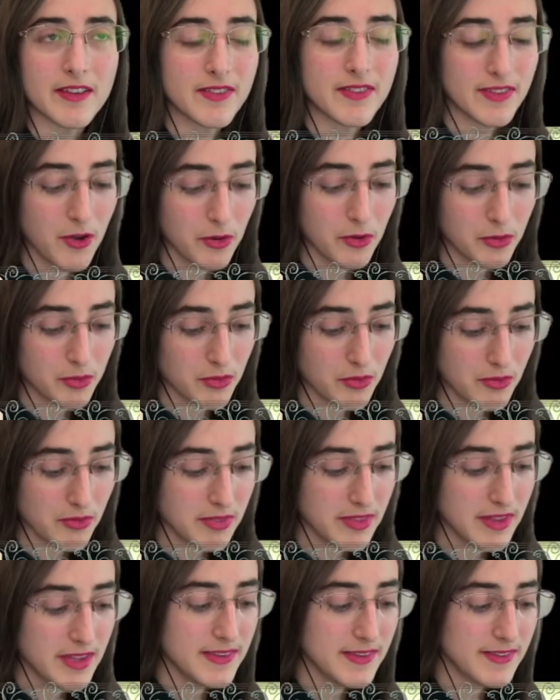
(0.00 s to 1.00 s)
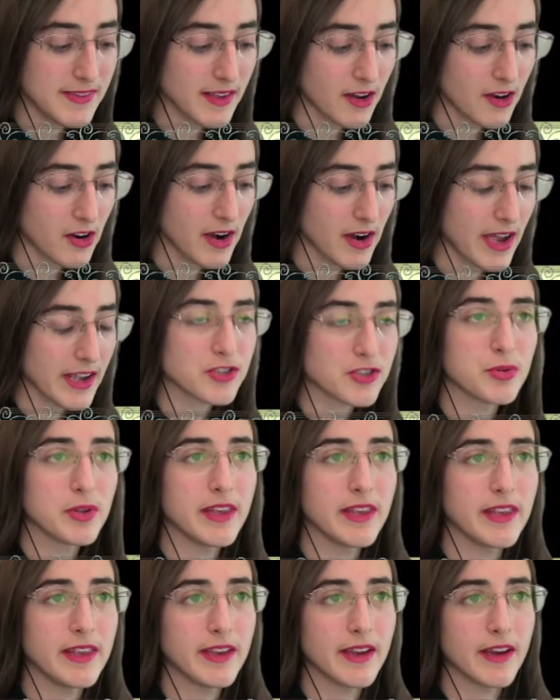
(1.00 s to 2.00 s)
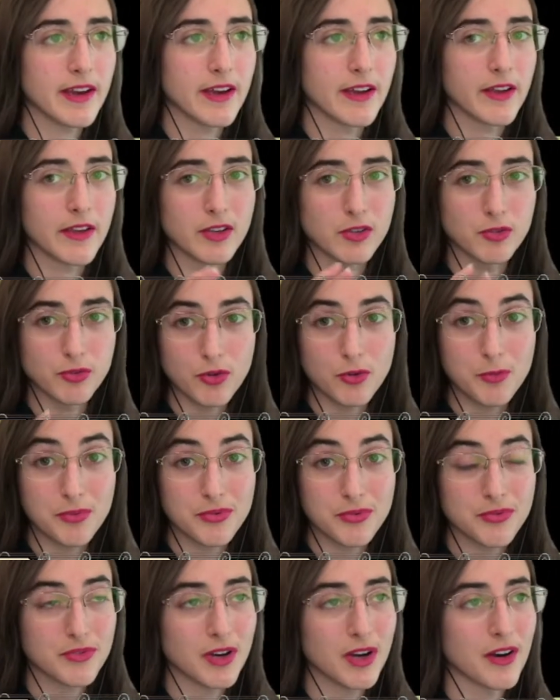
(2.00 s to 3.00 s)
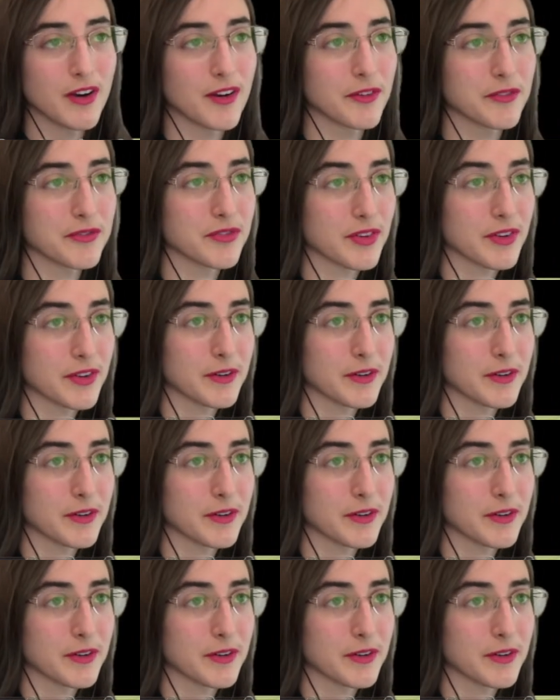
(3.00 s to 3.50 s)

So these are actually a group of